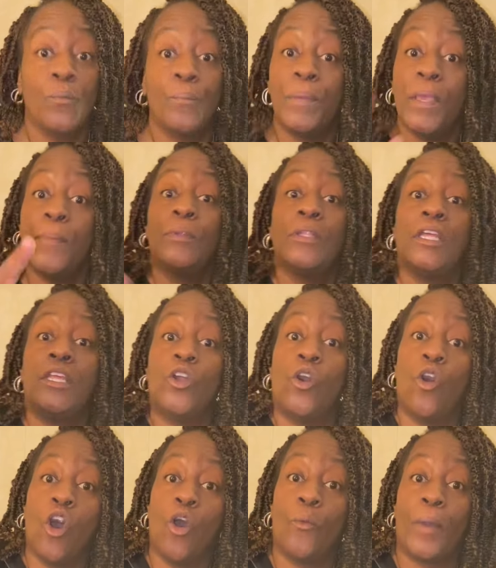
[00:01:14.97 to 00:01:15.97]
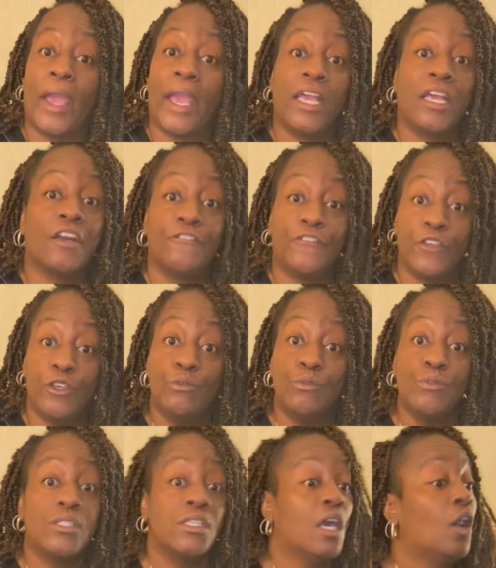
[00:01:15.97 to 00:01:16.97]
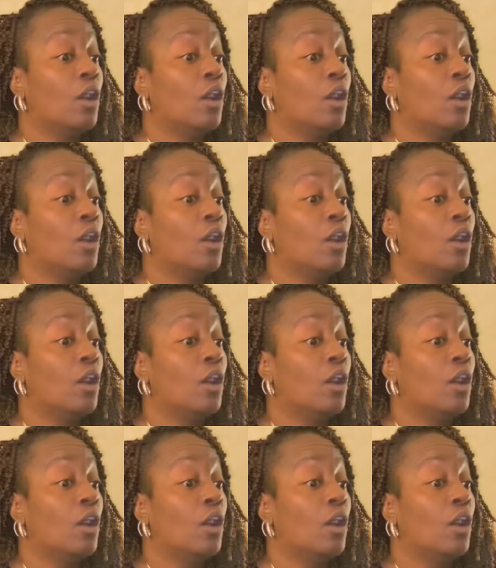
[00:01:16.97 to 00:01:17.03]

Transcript: People in the hallway confused.